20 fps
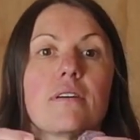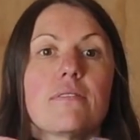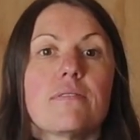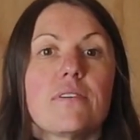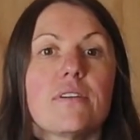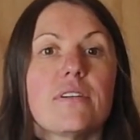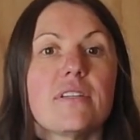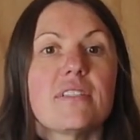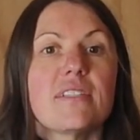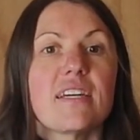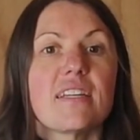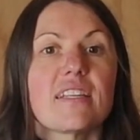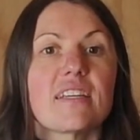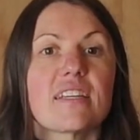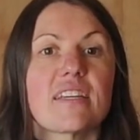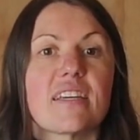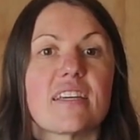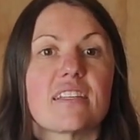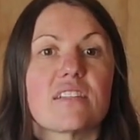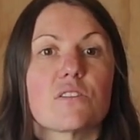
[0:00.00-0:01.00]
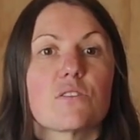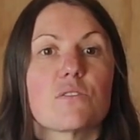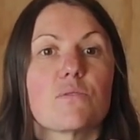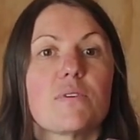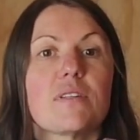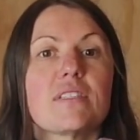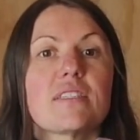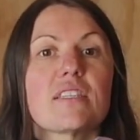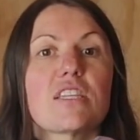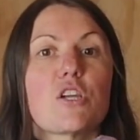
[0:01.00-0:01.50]
very delicate,
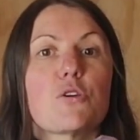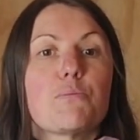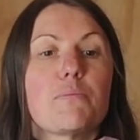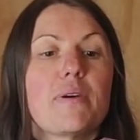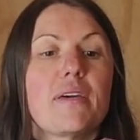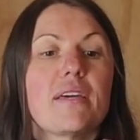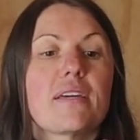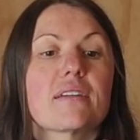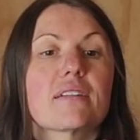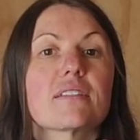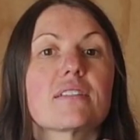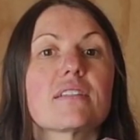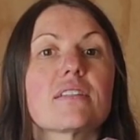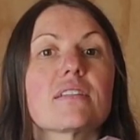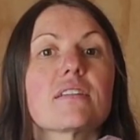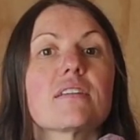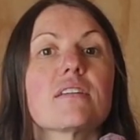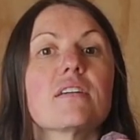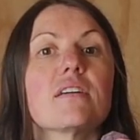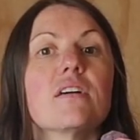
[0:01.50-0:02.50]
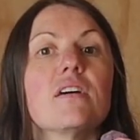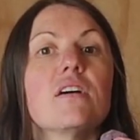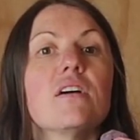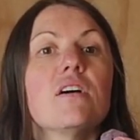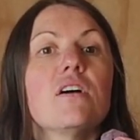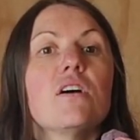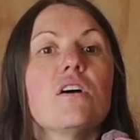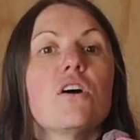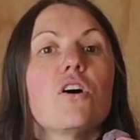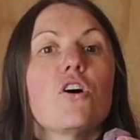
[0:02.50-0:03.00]
ones that I picked
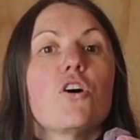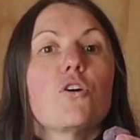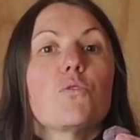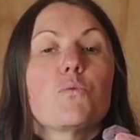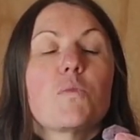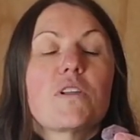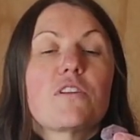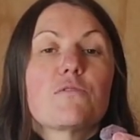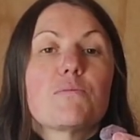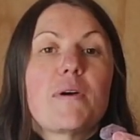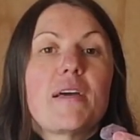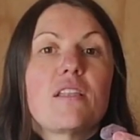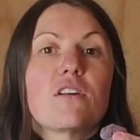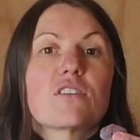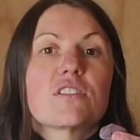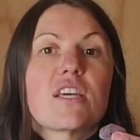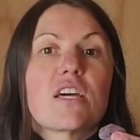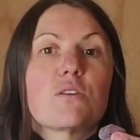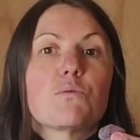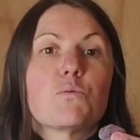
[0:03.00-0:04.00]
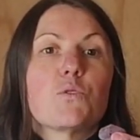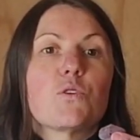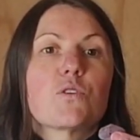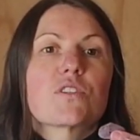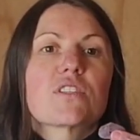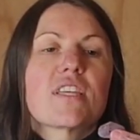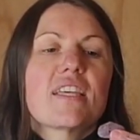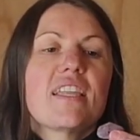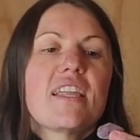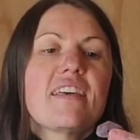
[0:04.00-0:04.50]
on one of my lockdown
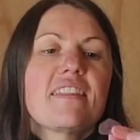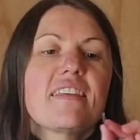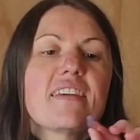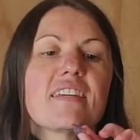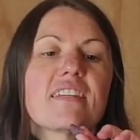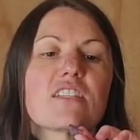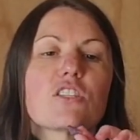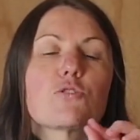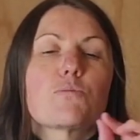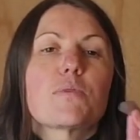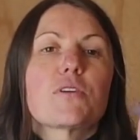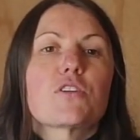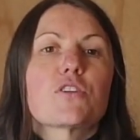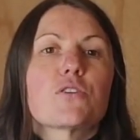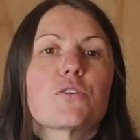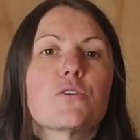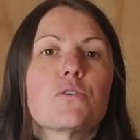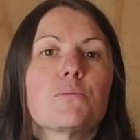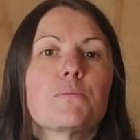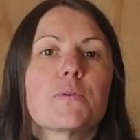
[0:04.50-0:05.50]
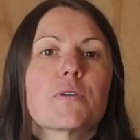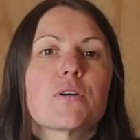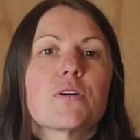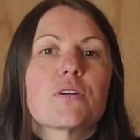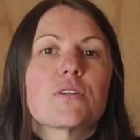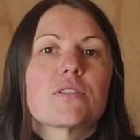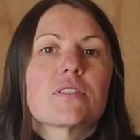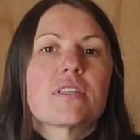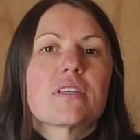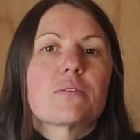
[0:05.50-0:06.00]
walks, and I think it's special
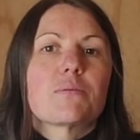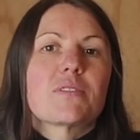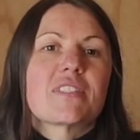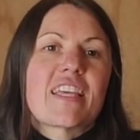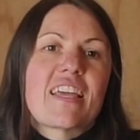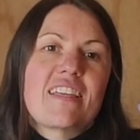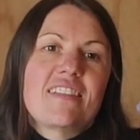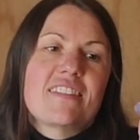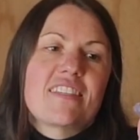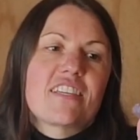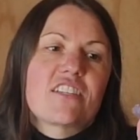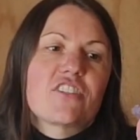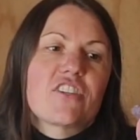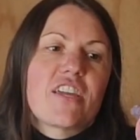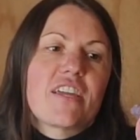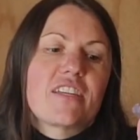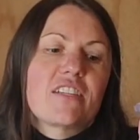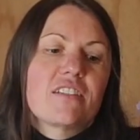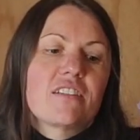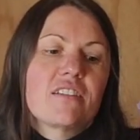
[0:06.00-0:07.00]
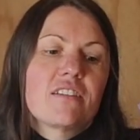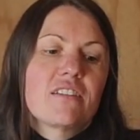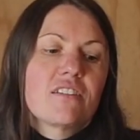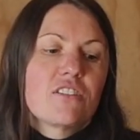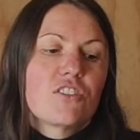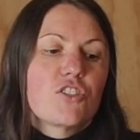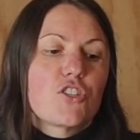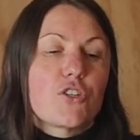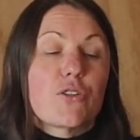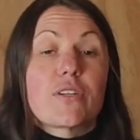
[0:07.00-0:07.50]
because it was Anzac Day
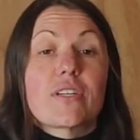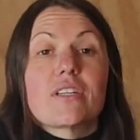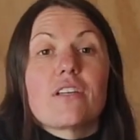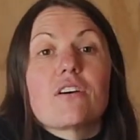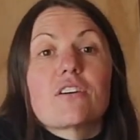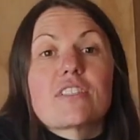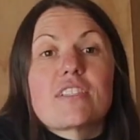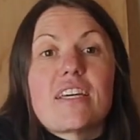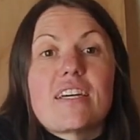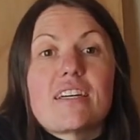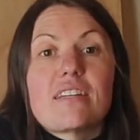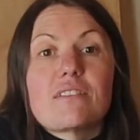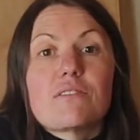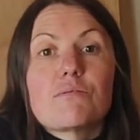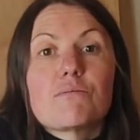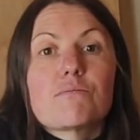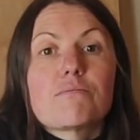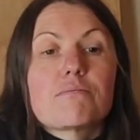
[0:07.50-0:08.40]
during lockdown.